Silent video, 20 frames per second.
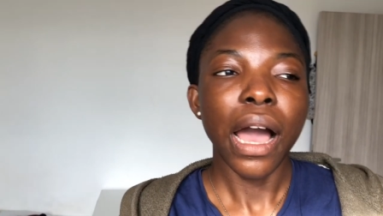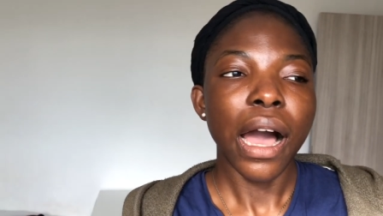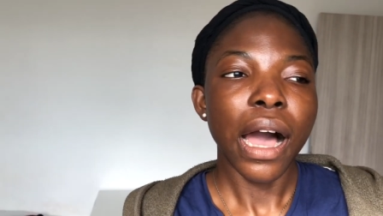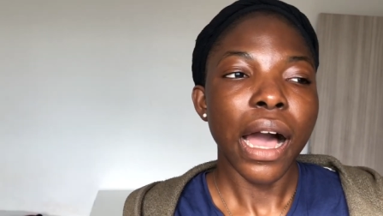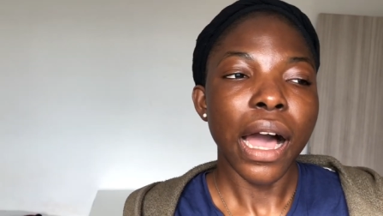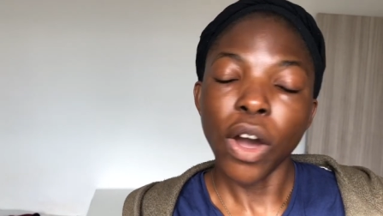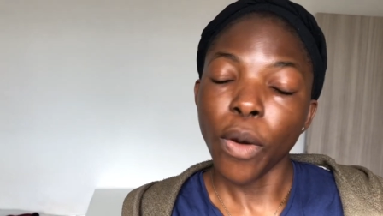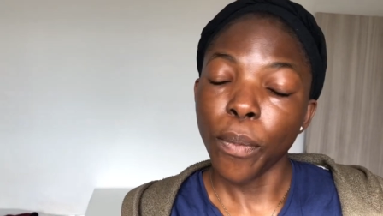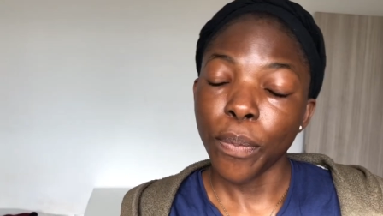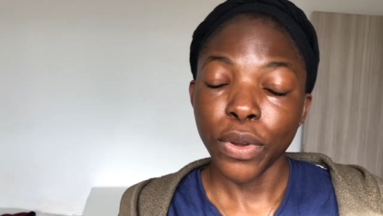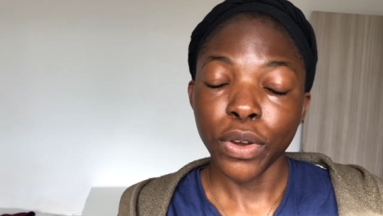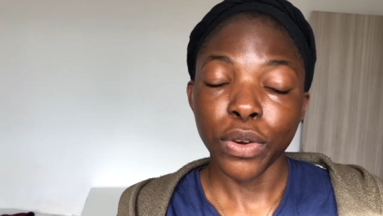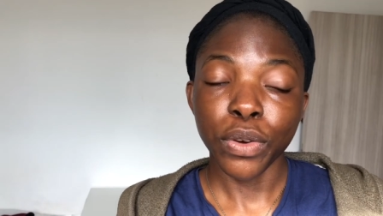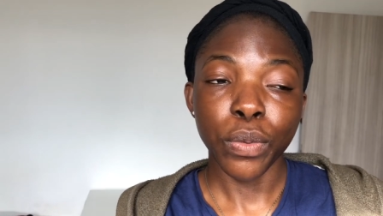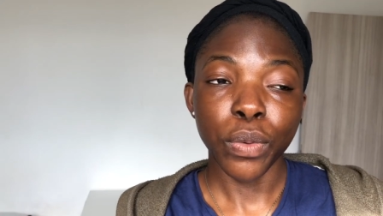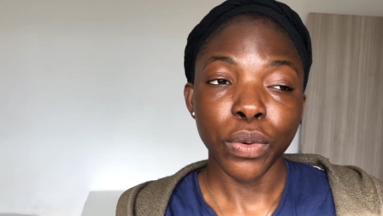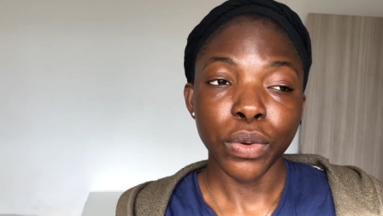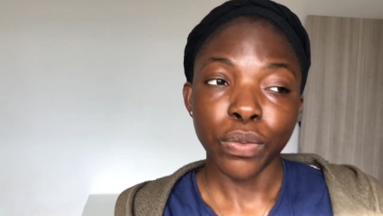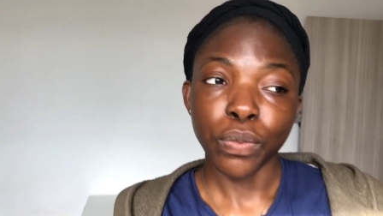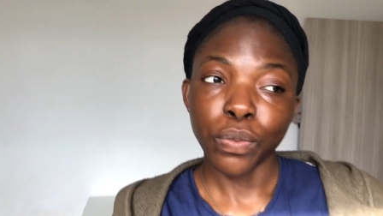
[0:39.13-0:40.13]
I hope your
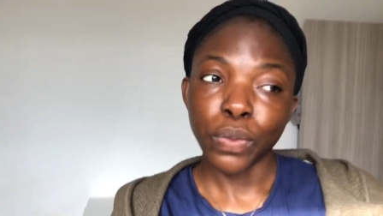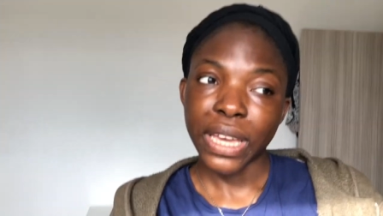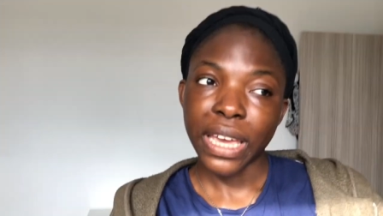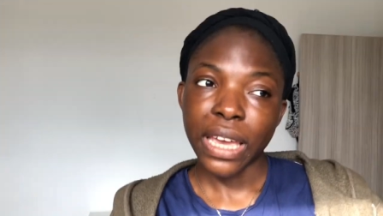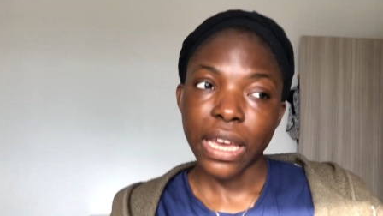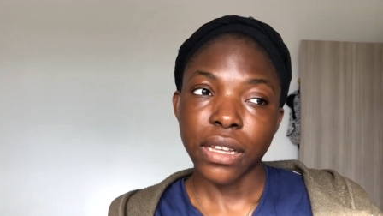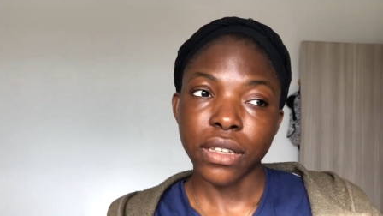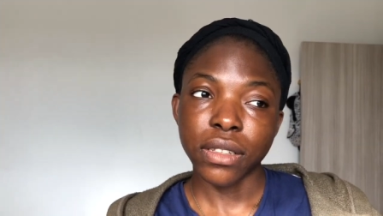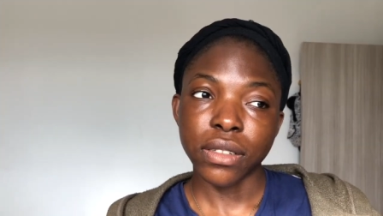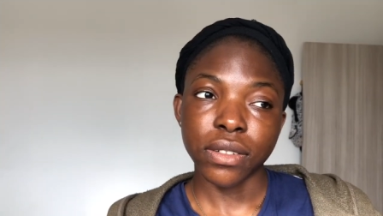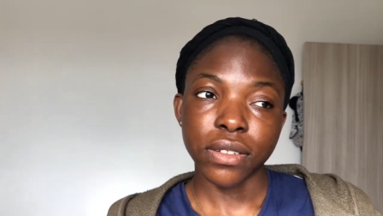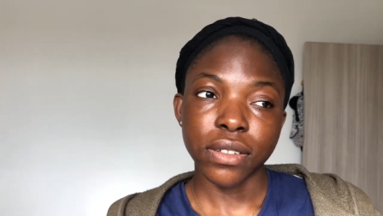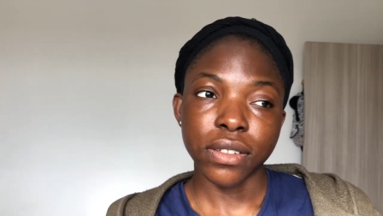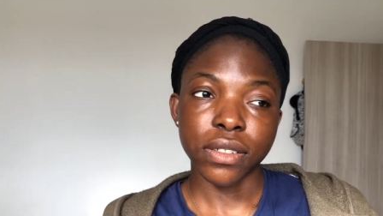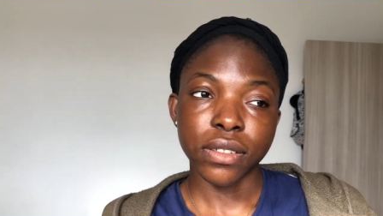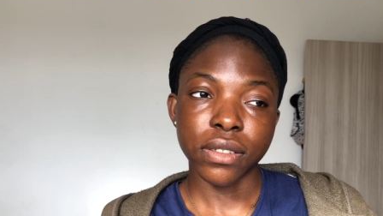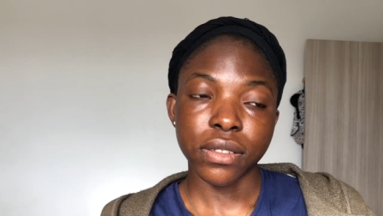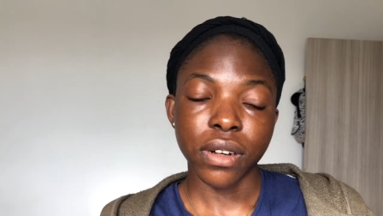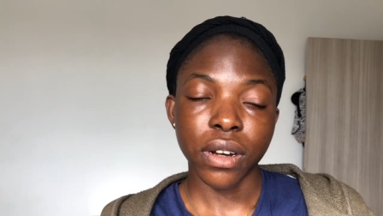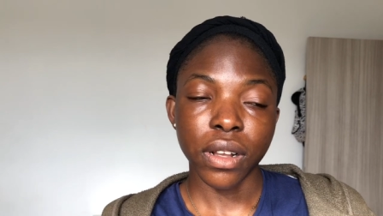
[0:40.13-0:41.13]
weekend or
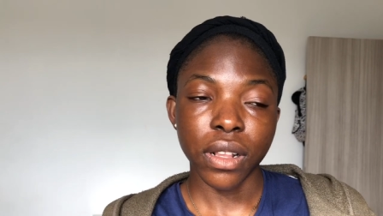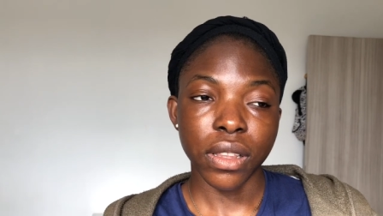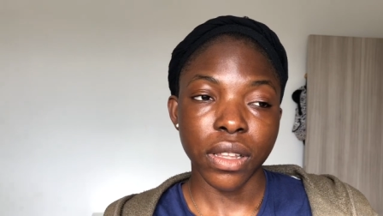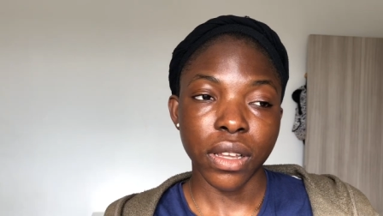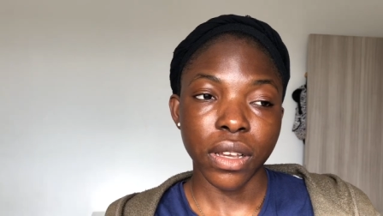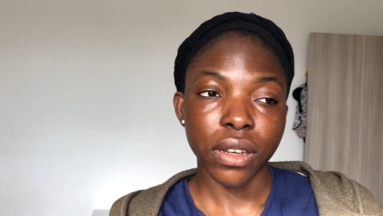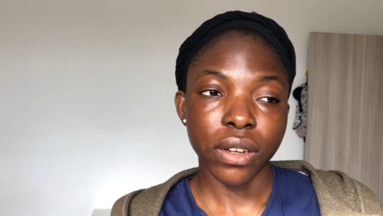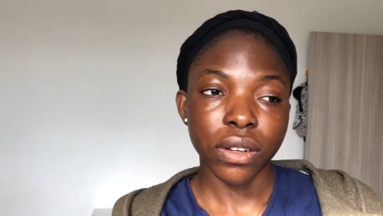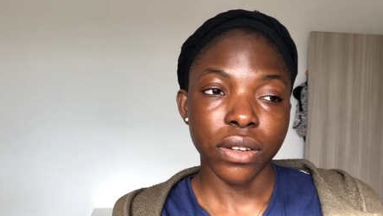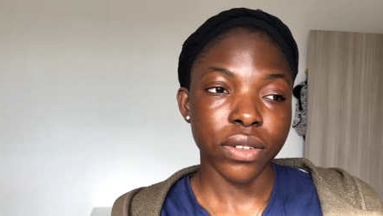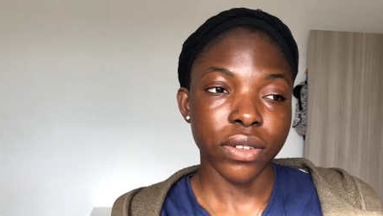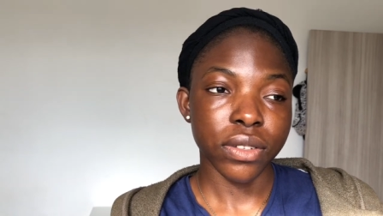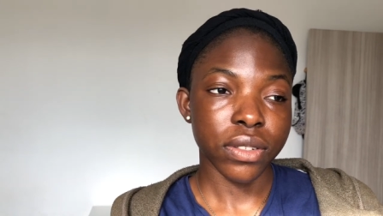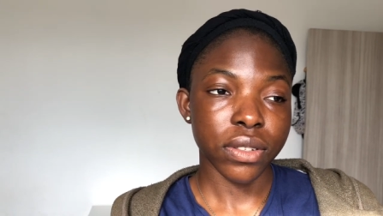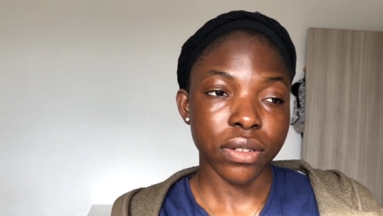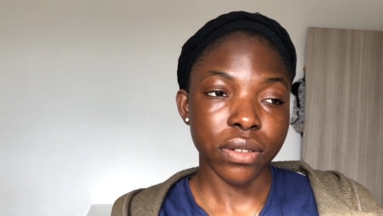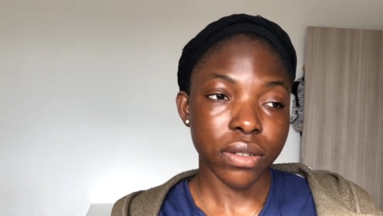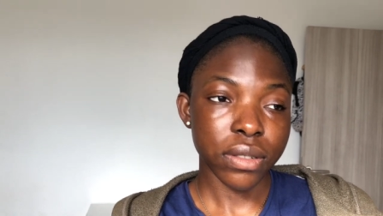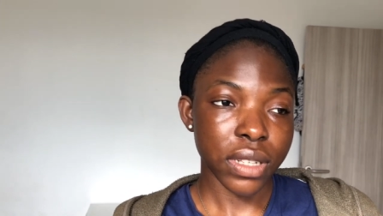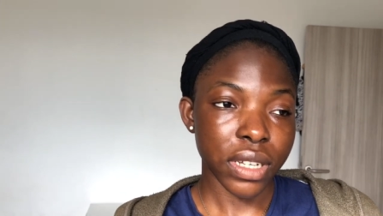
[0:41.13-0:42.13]
your holiday or your
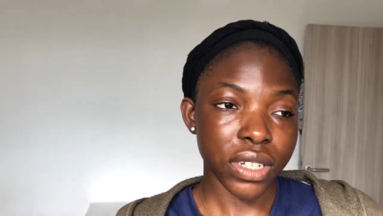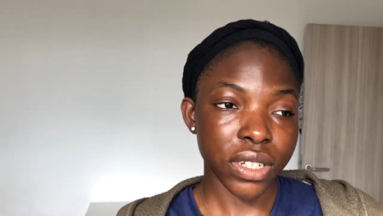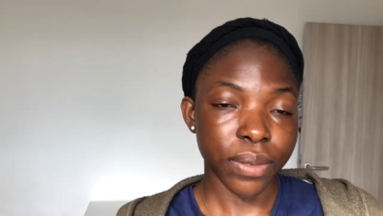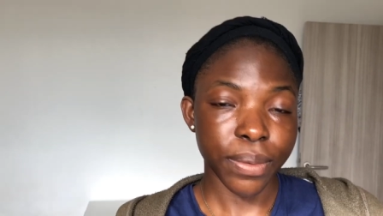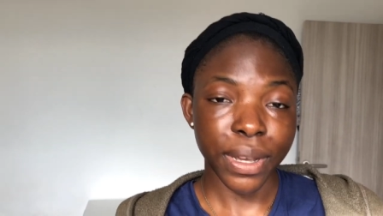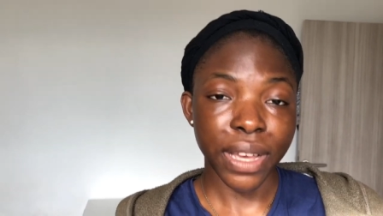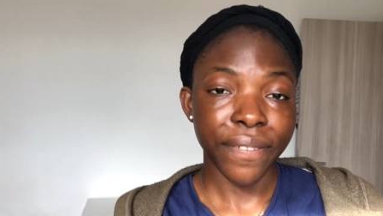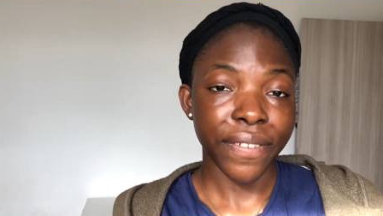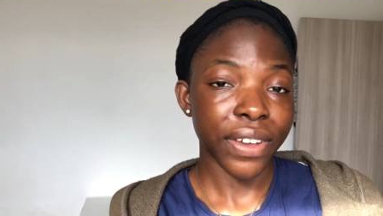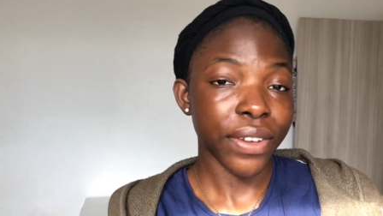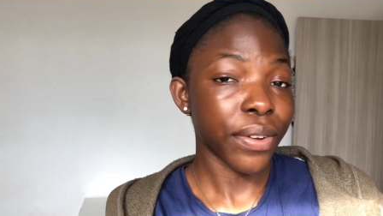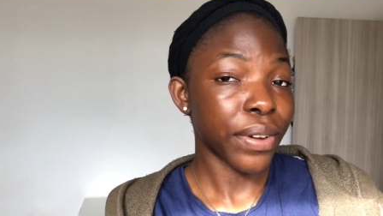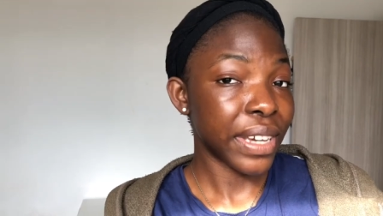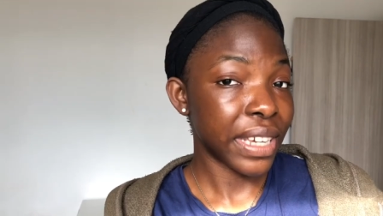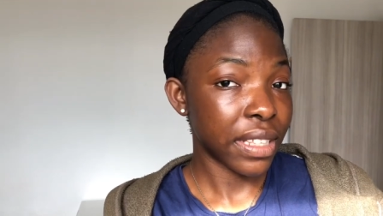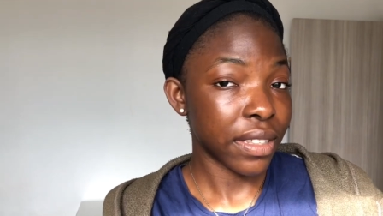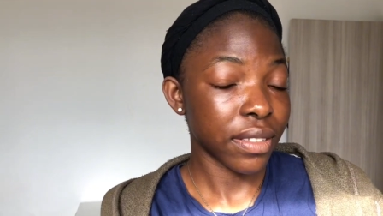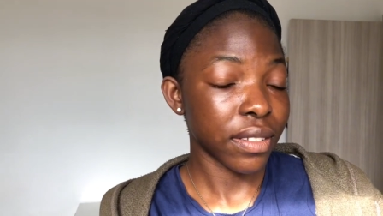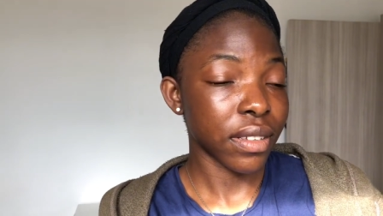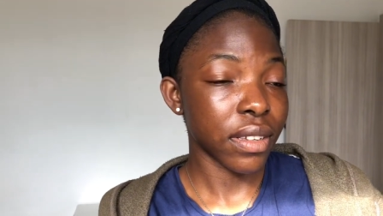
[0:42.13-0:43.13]
school session, whatever you're
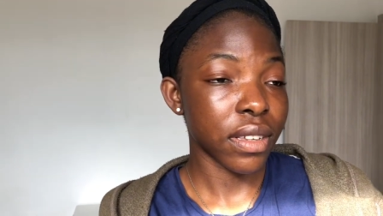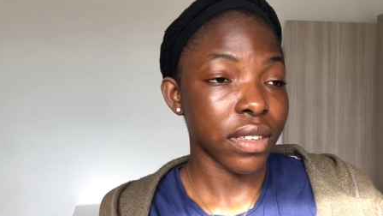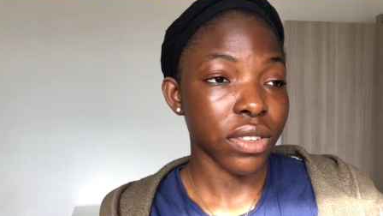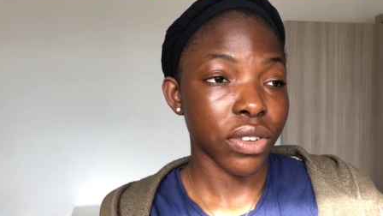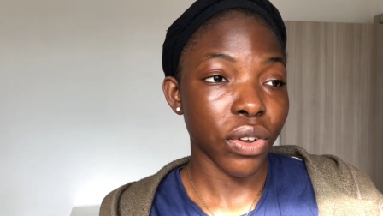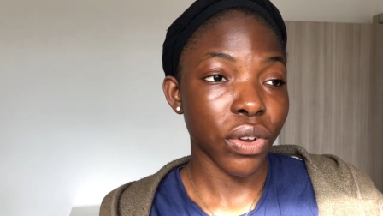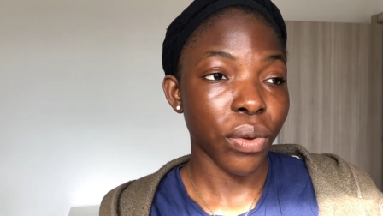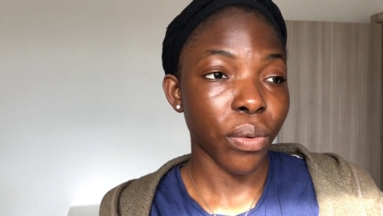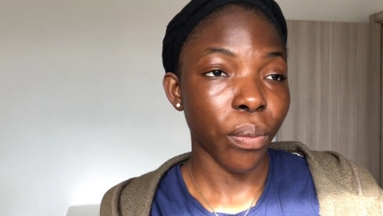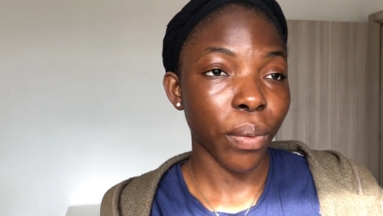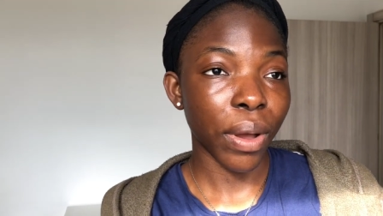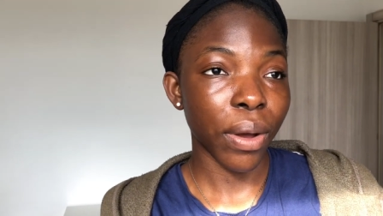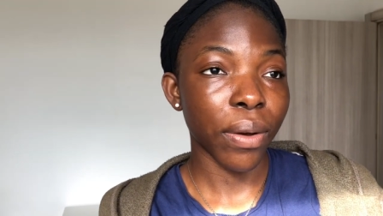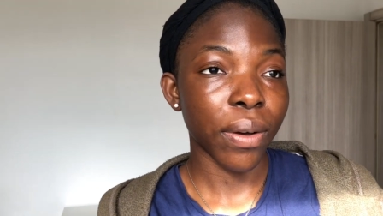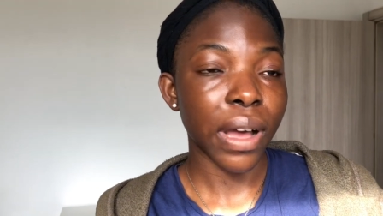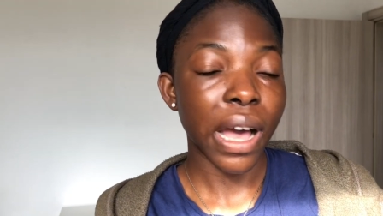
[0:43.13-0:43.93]
in, is going well.